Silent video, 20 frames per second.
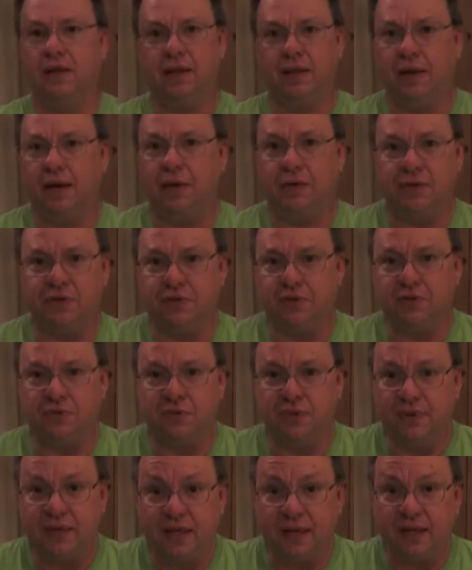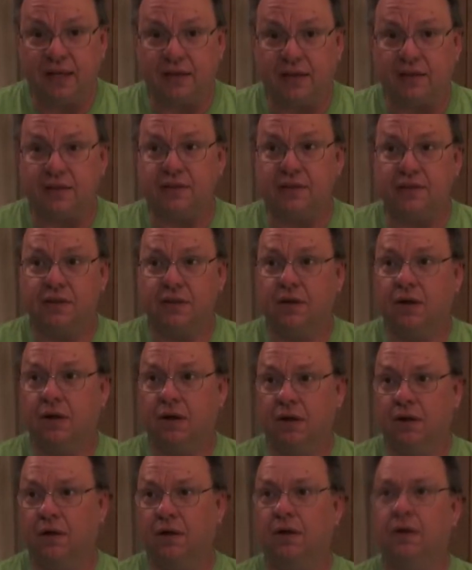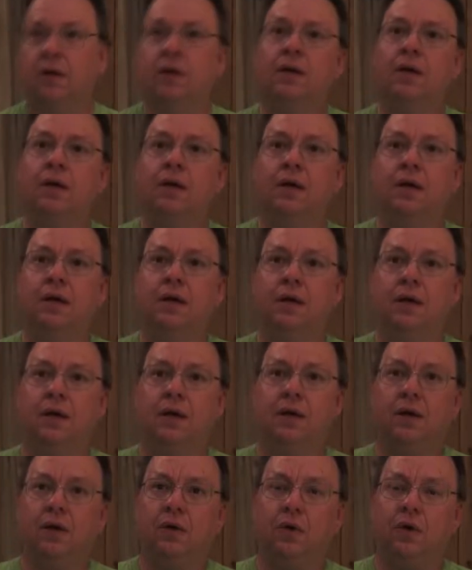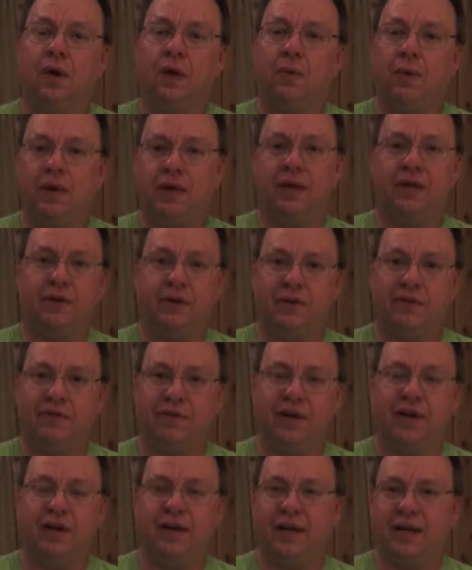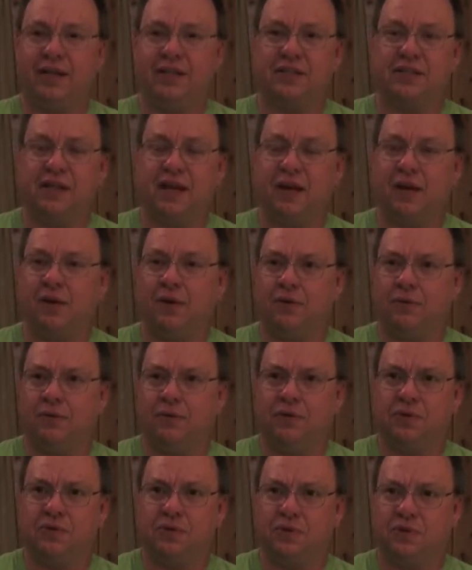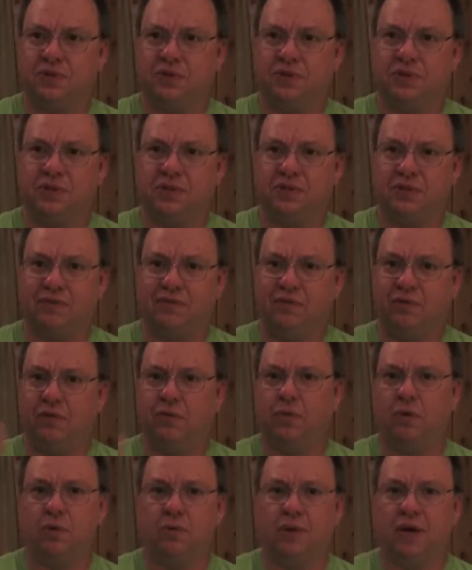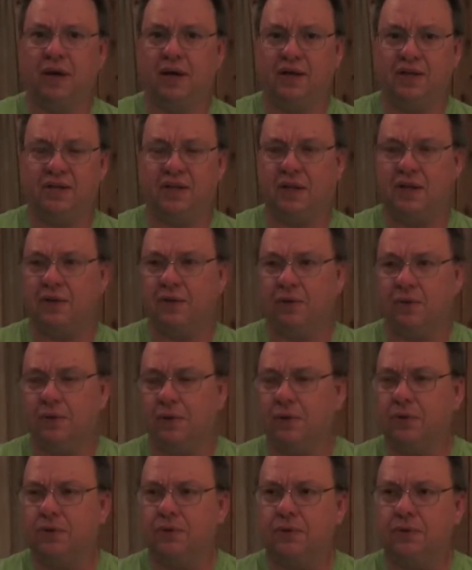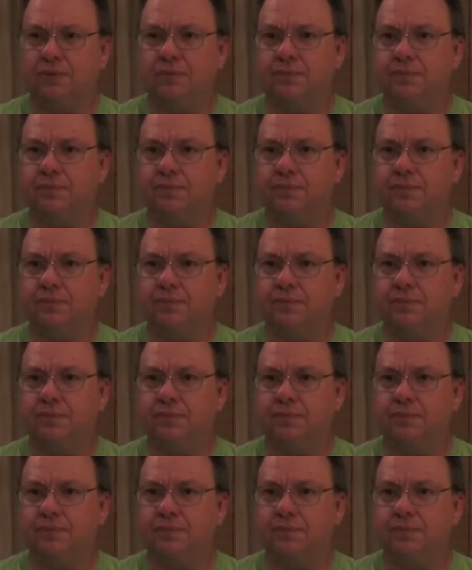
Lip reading: that was just ridiculous. Well, I went into the very next town, which was just a few more miles down the road,